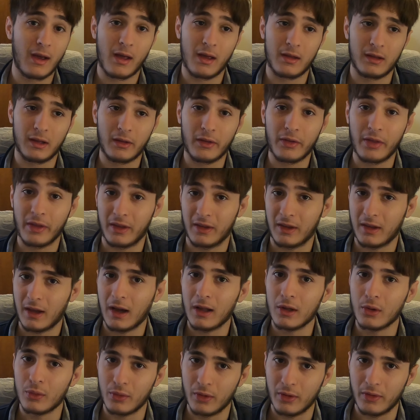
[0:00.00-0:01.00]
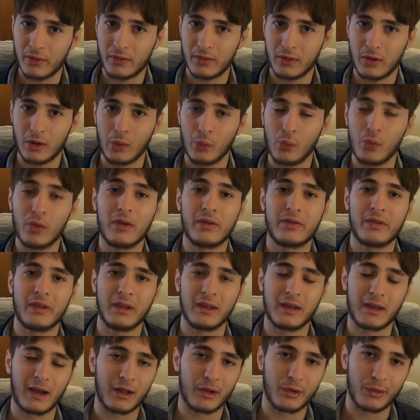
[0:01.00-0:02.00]
and that is like calories. You're
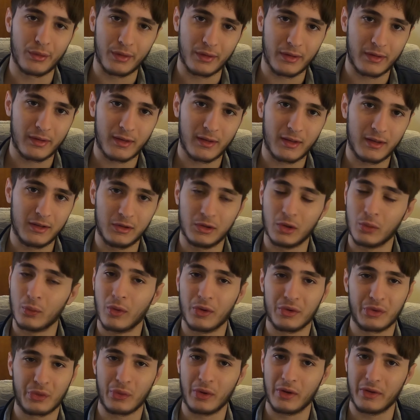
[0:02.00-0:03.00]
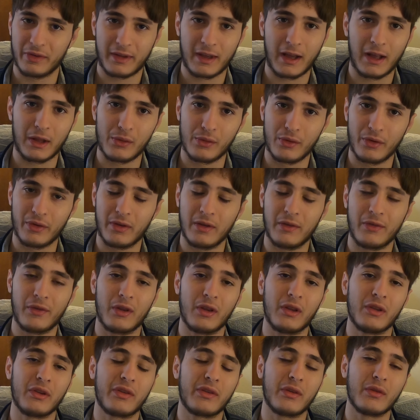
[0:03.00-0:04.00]
wasting calories. You don't want to waste calories if
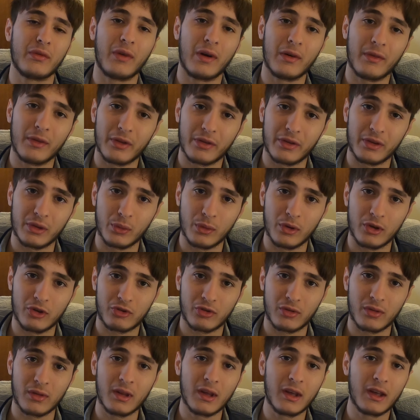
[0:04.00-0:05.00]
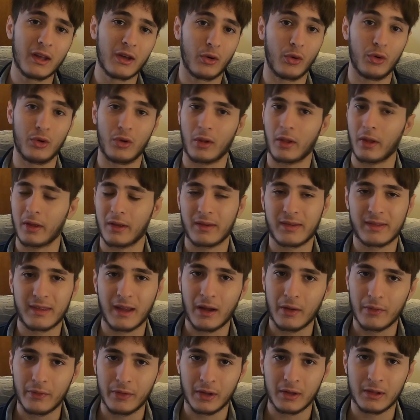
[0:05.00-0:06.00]
you're in a survival situation or you're like
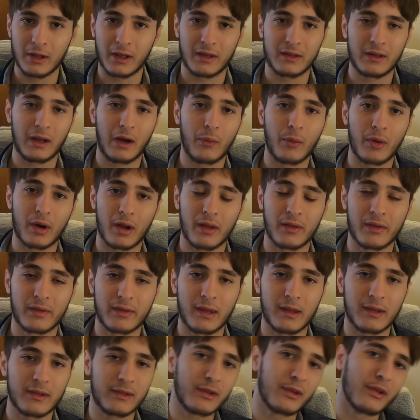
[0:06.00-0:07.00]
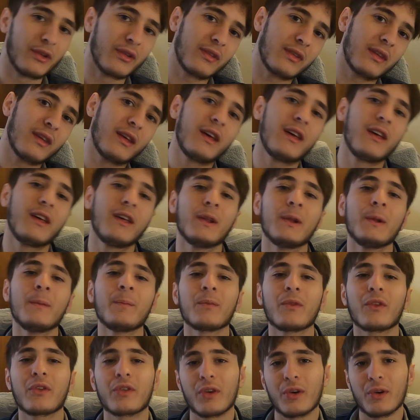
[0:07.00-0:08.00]
starving like our ancestors.
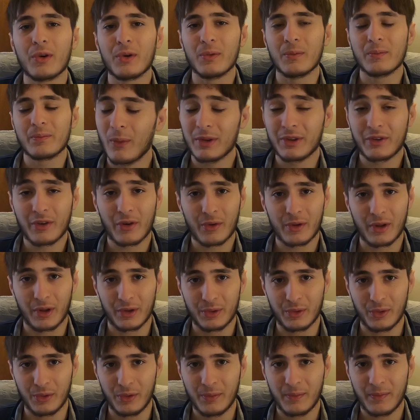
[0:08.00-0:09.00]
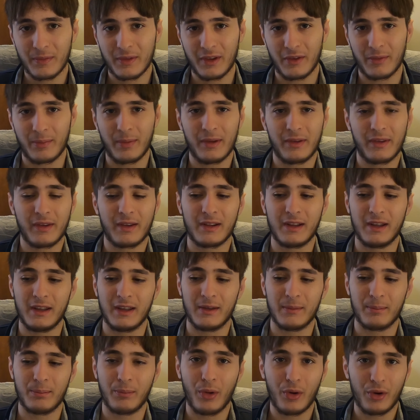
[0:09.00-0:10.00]
So what you're gonna do is
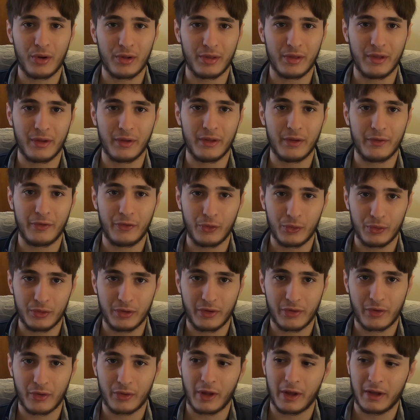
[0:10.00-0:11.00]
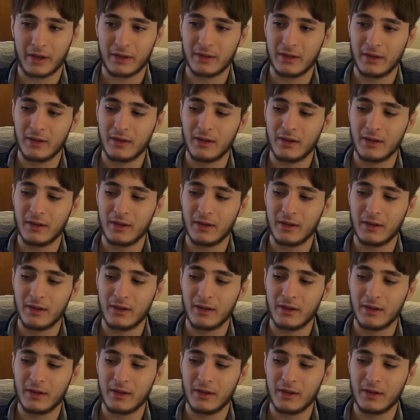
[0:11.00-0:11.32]
basically boil the food, so like